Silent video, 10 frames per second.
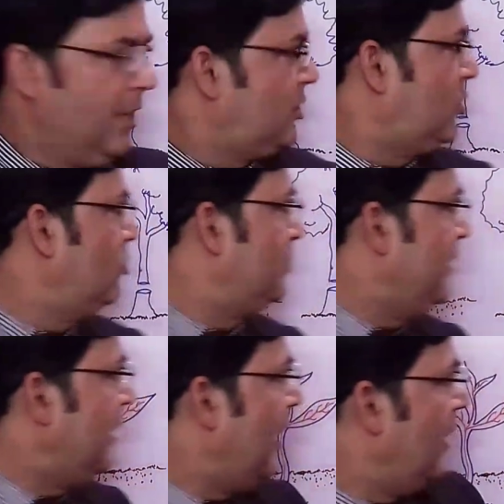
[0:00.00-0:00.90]
Excuse
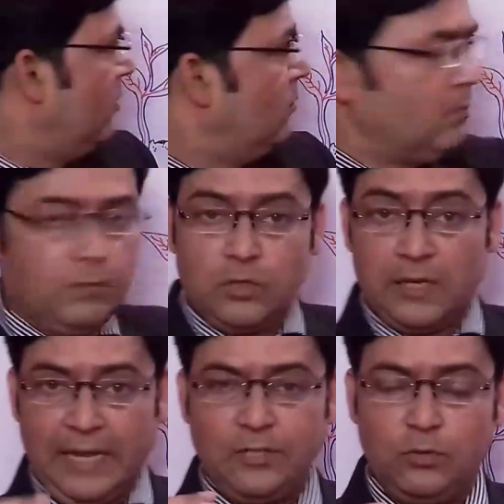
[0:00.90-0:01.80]
me, I would
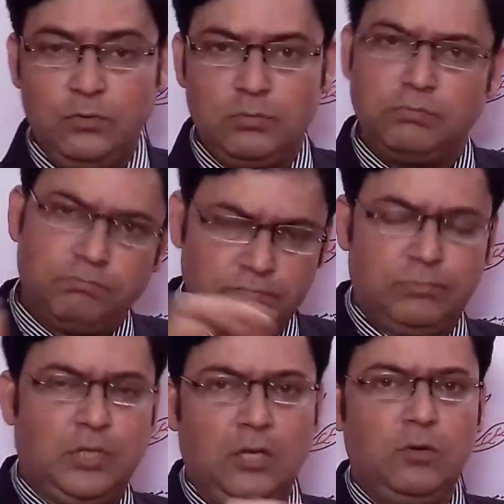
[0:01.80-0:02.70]
like to
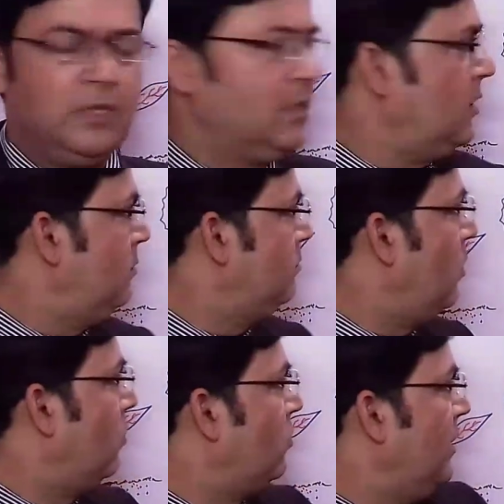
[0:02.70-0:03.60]
tell you a little
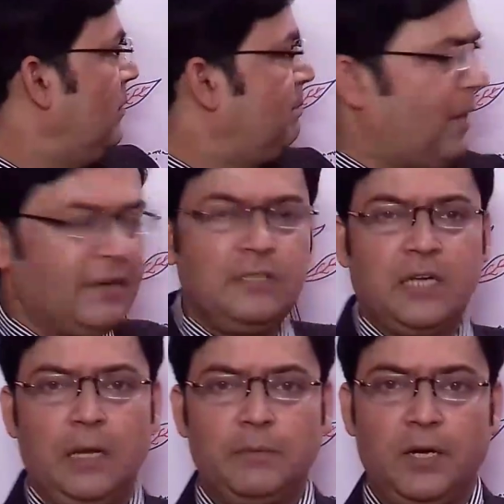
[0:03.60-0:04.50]
more in
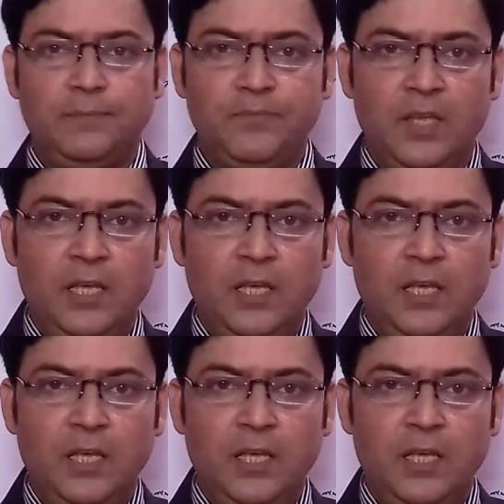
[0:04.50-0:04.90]
parenchyma.